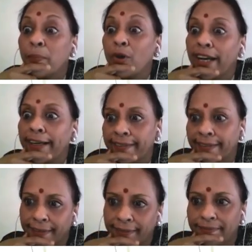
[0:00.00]
Bullet.
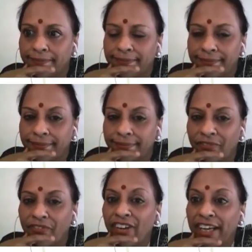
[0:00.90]

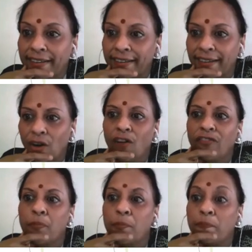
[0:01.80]
Fetal
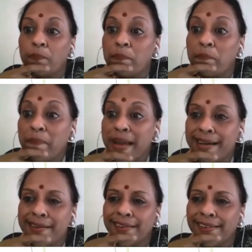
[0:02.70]
of
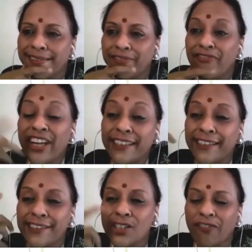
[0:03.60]
metal.
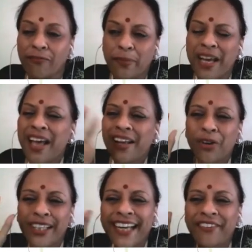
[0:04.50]
Fetus of,
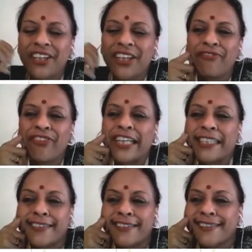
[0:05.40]
look at that word
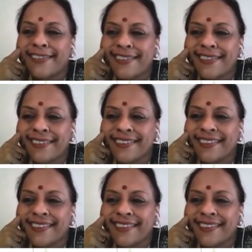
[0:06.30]
fetus.